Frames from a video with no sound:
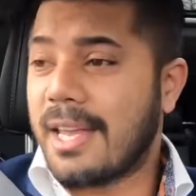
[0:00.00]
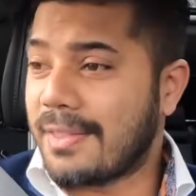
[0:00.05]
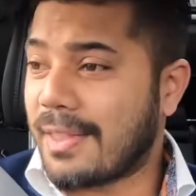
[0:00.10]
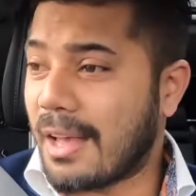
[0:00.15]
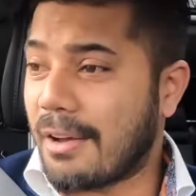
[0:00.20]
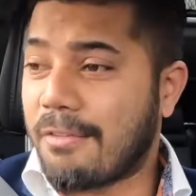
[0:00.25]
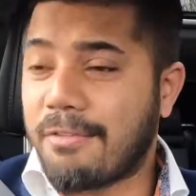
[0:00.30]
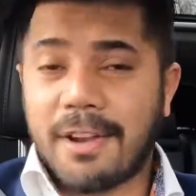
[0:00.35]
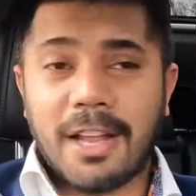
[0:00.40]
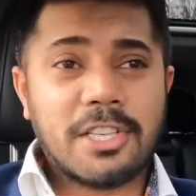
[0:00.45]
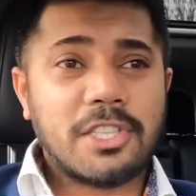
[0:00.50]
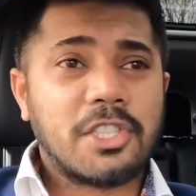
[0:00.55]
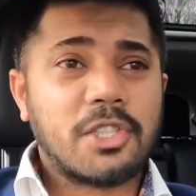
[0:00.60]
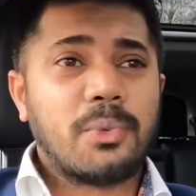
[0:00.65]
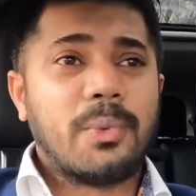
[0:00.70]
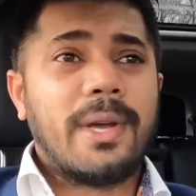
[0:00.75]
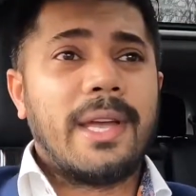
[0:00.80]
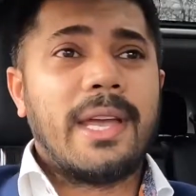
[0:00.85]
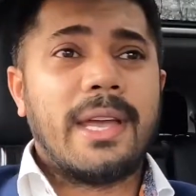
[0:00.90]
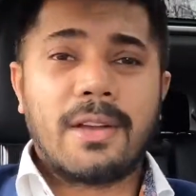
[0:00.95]
that flashes
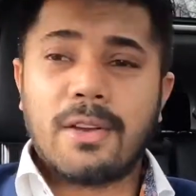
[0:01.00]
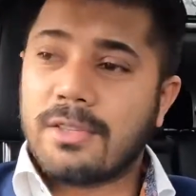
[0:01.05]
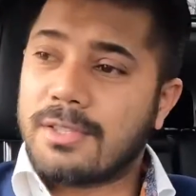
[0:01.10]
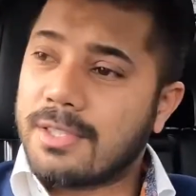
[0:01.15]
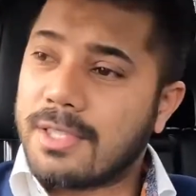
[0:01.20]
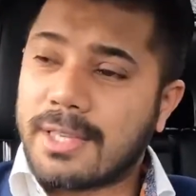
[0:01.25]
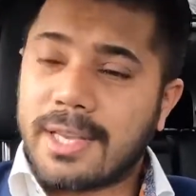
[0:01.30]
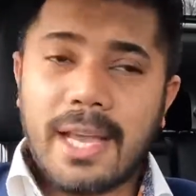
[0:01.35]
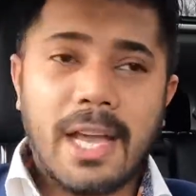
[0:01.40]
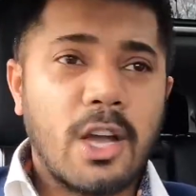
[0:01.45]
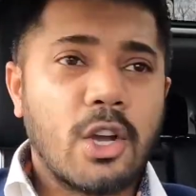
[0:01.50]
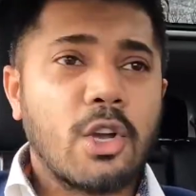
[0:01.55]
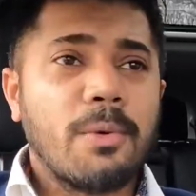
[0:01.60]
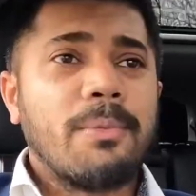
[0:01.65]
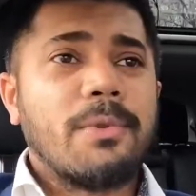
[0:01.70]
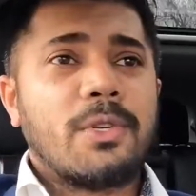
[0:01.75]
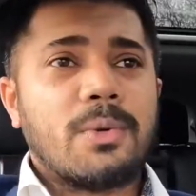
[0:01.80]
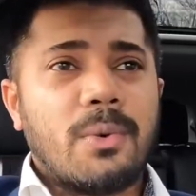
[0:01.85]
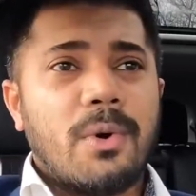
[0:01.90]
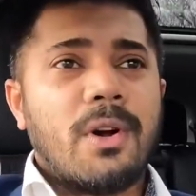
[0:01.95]
away because there's a car
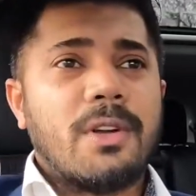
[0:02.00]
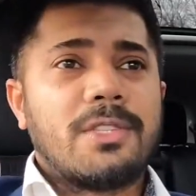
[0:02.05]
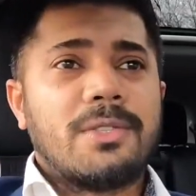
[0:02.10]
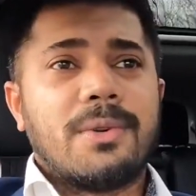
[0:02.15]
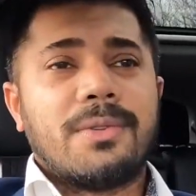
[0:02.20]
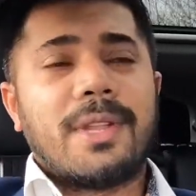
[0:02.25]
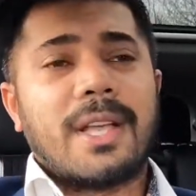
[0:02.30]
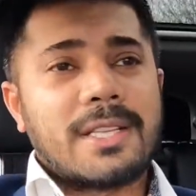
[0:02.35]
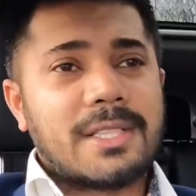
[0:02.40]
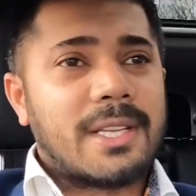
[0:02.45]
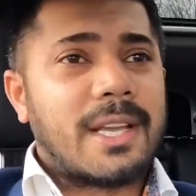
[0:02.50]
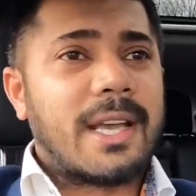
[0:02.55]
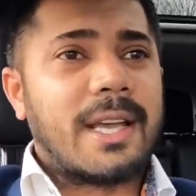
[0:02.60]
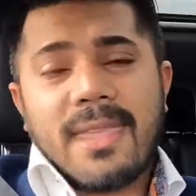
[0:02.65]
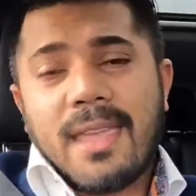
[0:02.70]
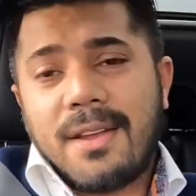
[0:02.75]
coming towards you on that side.